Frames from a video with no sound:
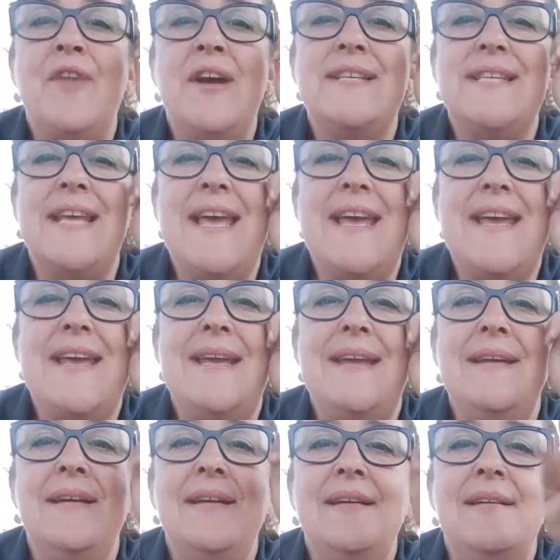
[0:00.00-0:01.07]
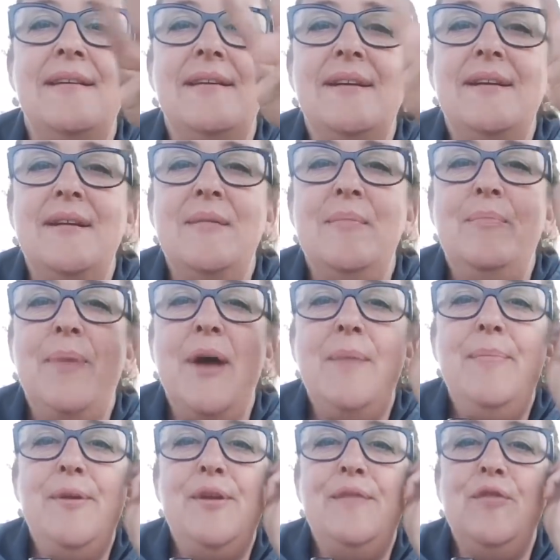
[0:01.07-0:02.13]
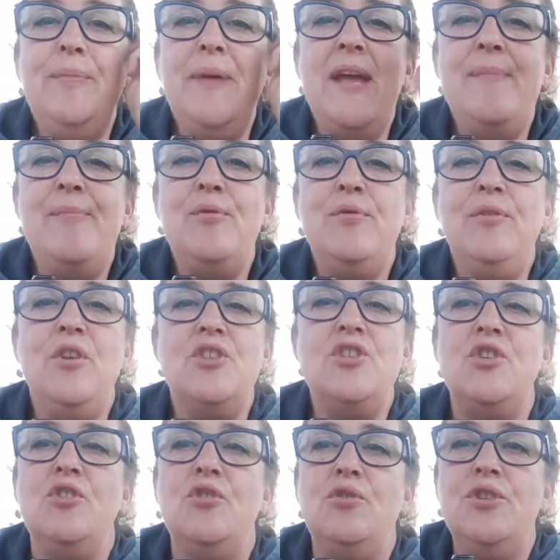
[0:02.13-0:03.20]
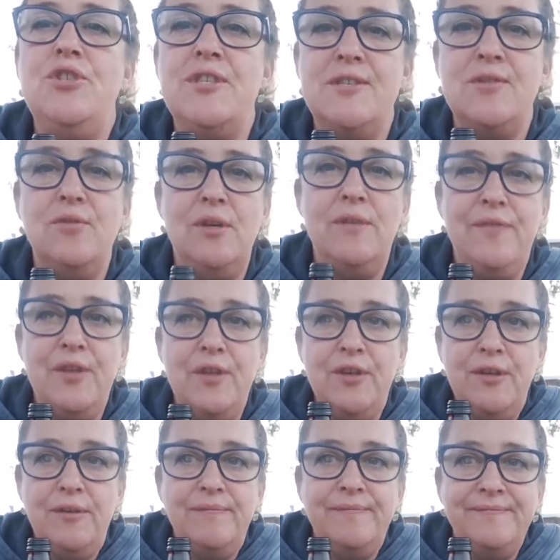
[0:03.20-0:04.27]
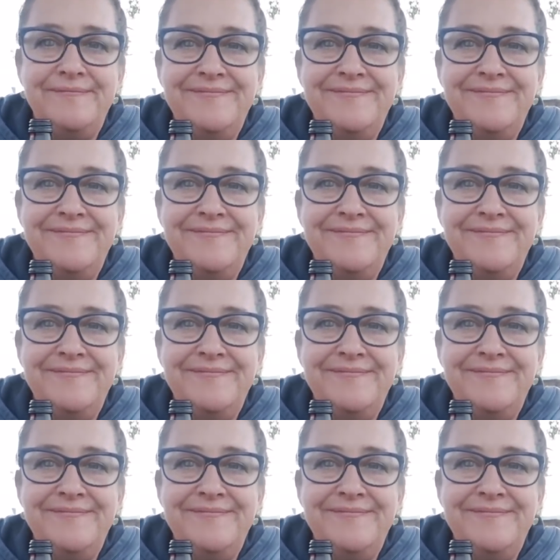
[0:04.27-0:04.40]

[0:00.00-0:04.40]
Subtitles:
Frose. Bye, beautiful people. Gosh, you're gorgeous, all of you.